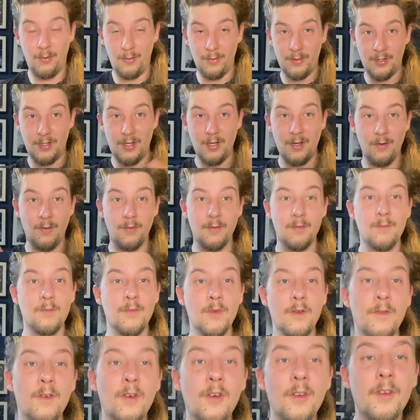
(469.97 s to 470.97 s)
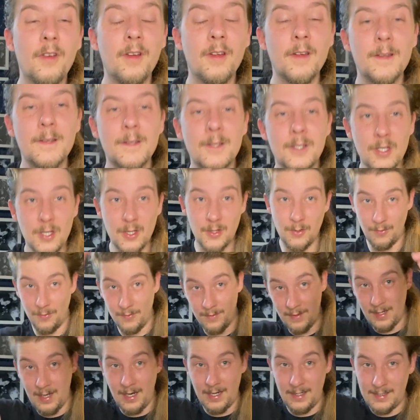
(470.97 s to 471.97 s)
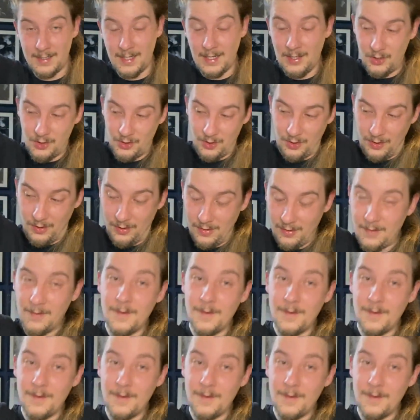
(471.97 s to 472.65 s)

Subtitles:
So move on to the next section.